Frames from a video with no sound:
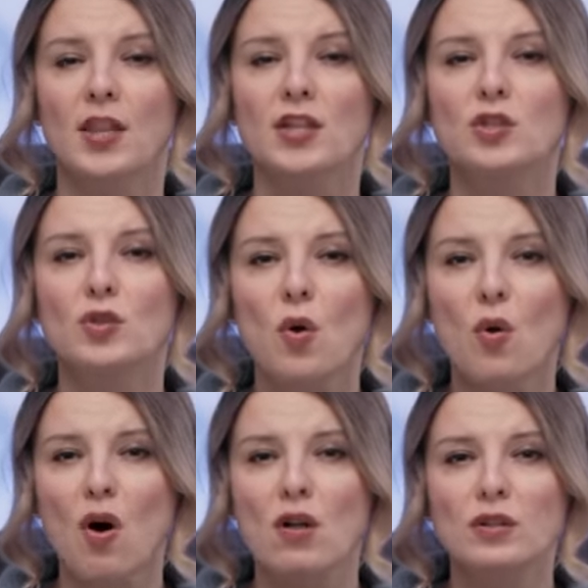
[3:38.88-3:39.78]
The so
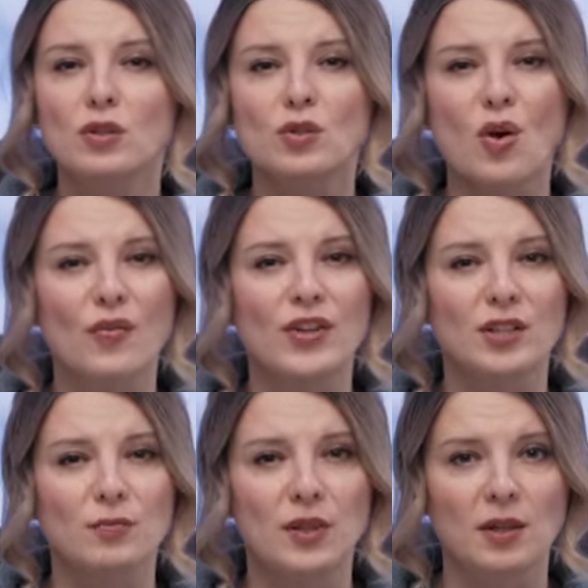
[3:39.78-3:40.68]
called
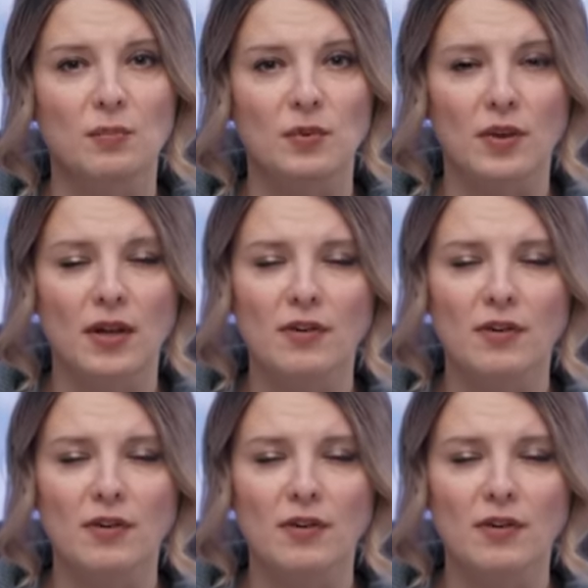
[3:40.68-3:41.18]
Soviet people,